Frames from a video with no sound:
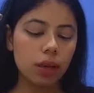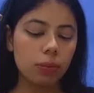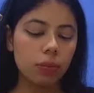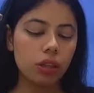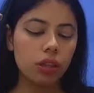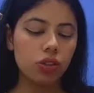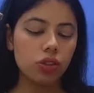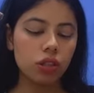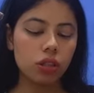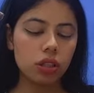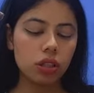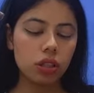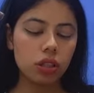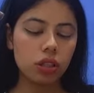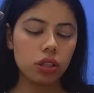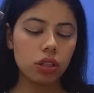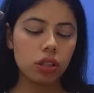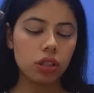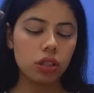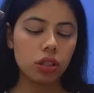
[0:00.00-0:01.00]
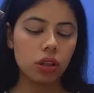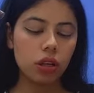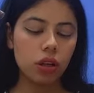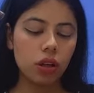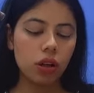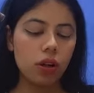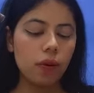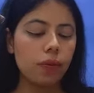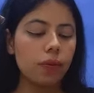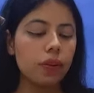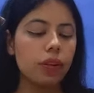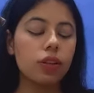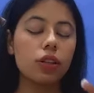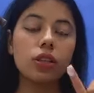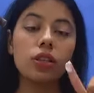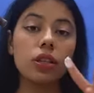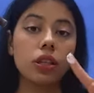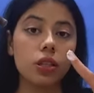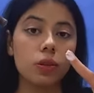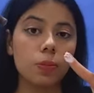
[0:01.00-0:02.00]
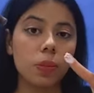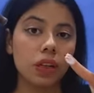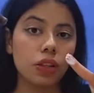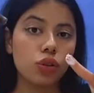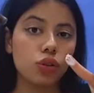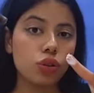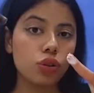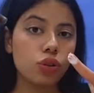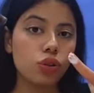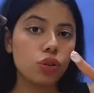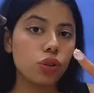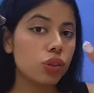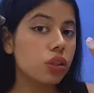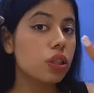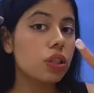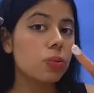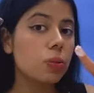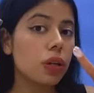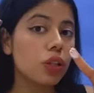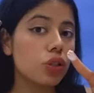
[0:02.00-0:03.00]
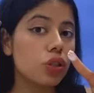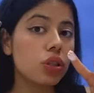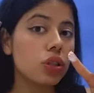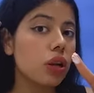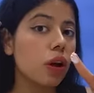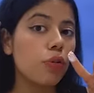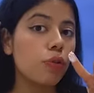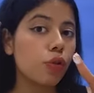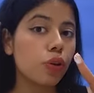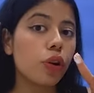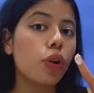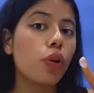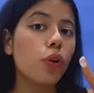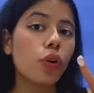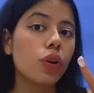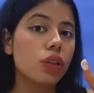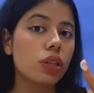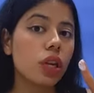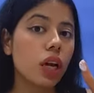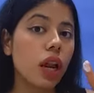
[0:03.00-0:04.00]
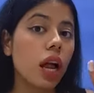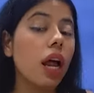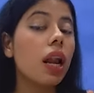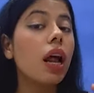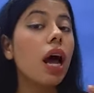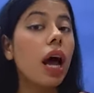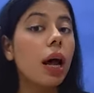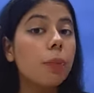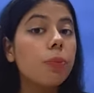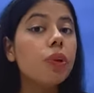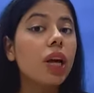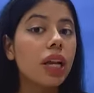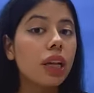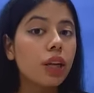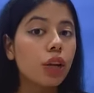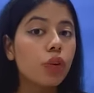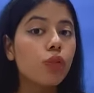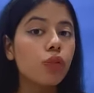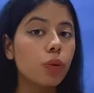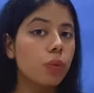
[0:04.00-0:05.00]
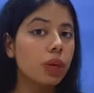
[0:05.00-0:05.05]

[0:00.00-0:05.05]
let me just this much is enough for your whole skin. And I'm telling